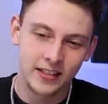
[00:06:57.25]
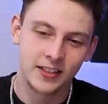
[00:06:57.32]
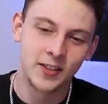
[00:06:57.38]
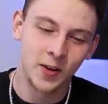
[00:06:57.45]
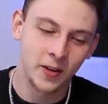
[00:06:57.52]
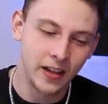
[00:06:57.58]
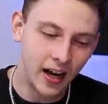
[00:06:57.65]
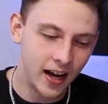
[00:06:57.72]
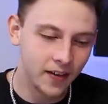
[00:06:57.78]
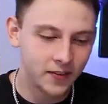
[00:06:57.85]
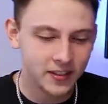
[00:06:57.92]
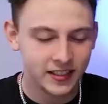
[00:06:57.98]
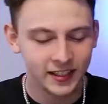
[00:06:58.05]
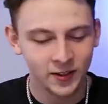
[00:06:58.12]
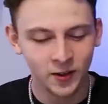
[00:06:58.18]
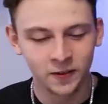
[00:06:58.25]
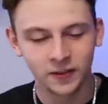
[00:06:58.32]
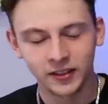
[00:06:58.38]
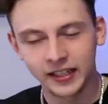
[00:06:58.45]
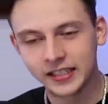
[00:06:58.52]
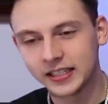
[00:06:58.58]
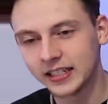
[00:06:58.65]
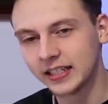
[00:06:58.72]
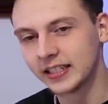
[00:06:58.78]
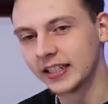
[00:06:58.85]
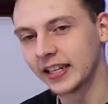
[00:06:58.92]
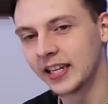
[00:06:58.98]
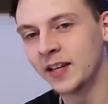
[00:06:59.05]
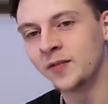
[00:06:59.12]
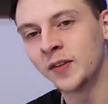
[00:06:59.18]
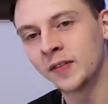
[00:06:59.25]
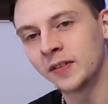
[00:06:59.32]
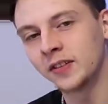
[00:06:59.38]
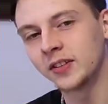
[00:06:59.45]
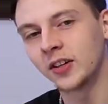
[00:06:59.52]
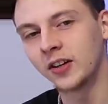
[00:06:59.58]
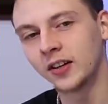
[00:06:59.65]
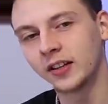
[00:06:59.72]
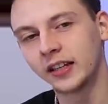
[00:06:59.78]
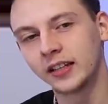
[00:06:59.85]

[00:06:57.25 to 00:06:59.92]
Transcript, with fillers: so like, obviously they go for light skins. Like, have you ever thought